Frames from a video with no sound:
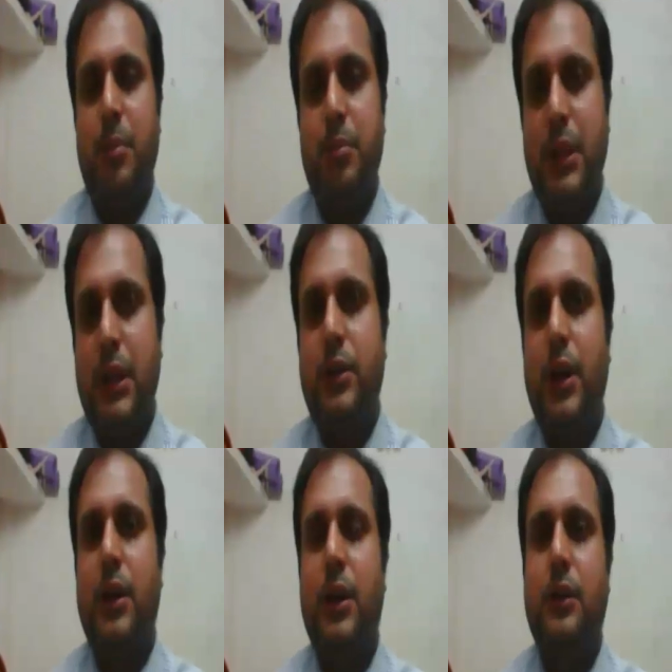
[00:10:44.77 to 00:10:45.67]

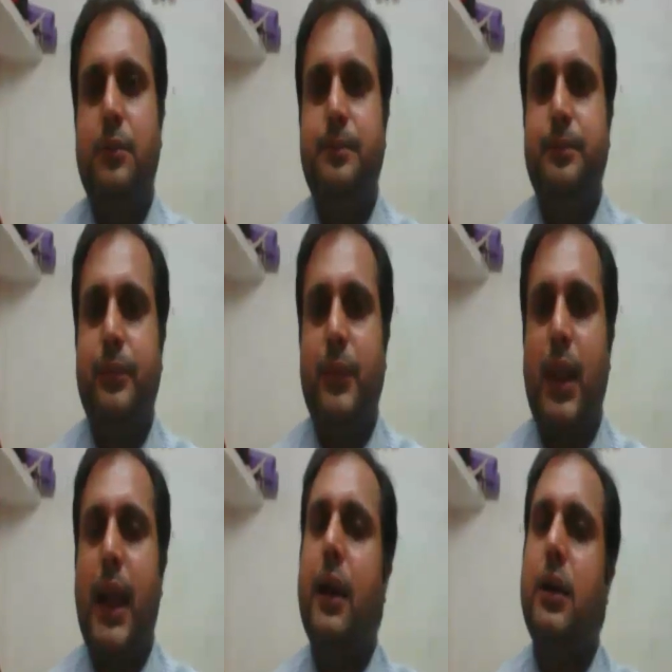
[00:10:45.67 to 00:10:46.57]
militarily
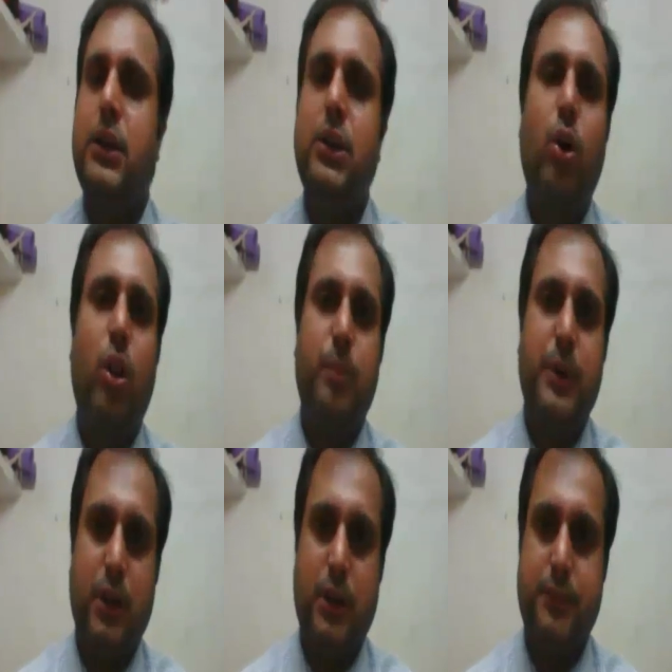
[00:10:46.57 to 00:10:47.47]
and
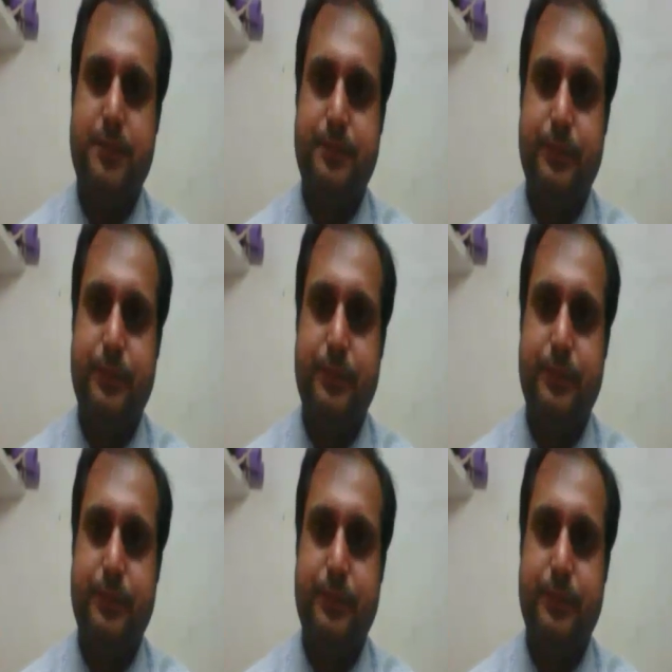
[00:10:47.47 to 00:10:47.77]
economically.